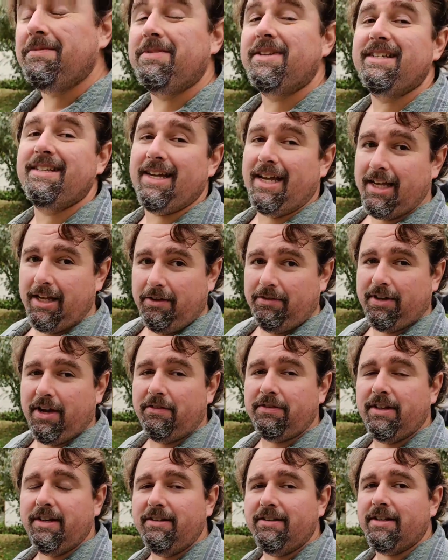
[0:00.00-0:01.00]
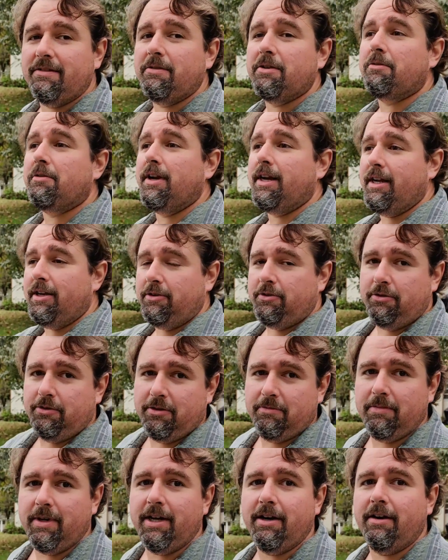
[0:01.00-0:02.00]
themselves. I've seen someone run
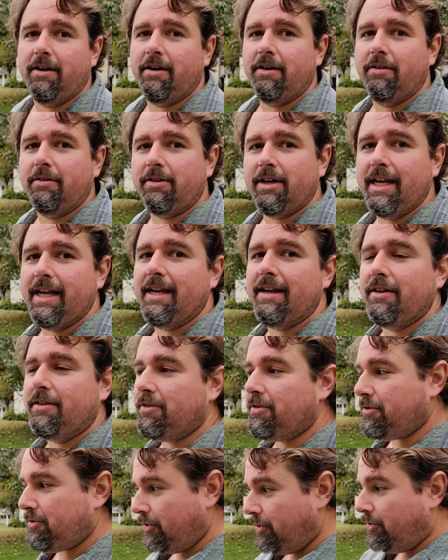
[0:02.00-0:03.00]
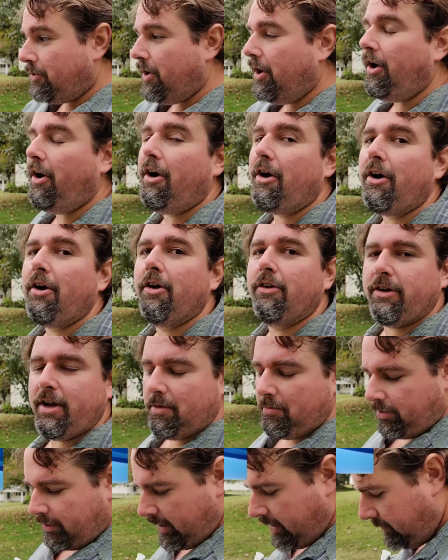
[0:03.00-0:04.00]
into a mirror, getting through cars
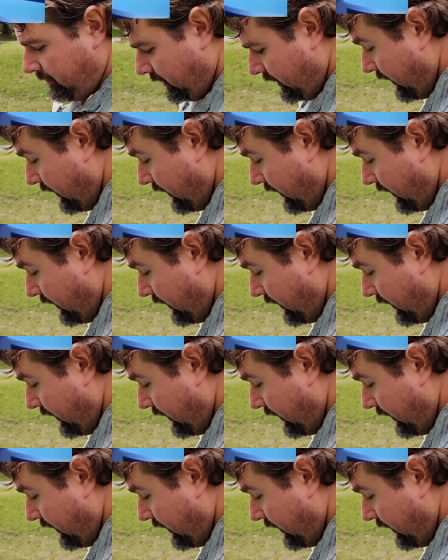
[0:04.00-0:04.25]
and break